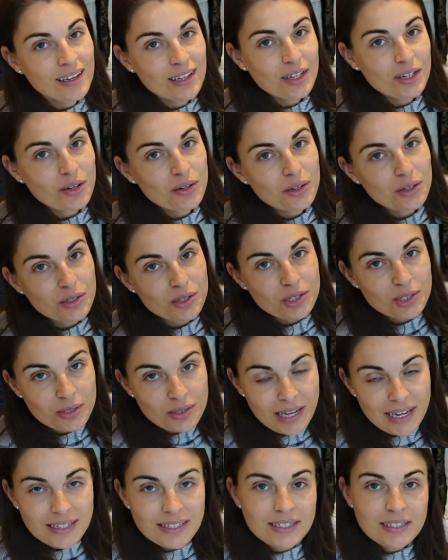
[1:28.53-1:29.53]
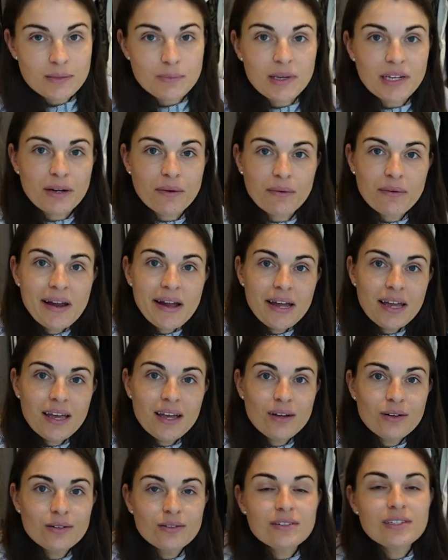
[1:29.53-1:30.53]
you know, your suitcase has been
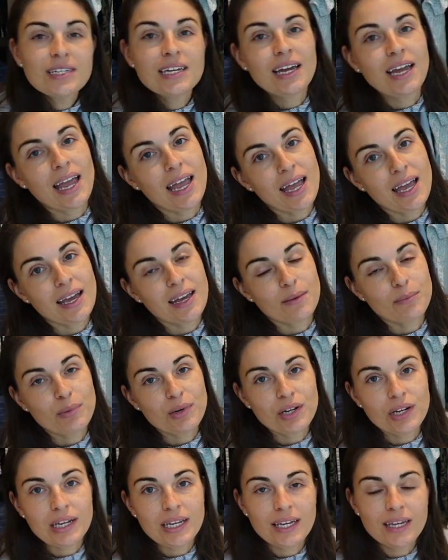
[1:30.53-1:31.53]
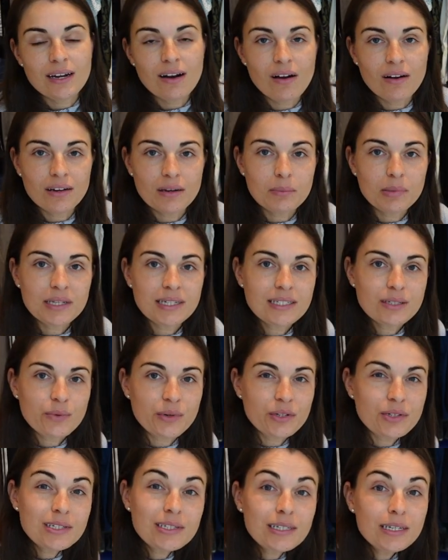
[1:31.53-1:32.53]
around and putting it on a place
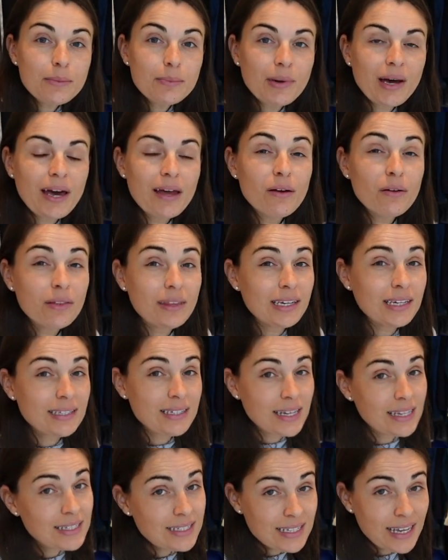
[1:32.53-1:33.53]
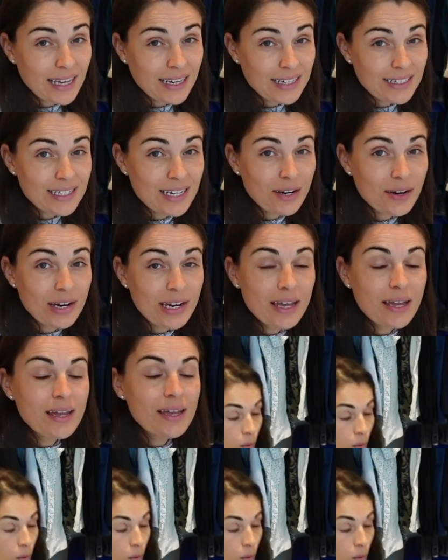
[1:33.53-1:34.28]
where you sleep, I don't think it's as sanitary.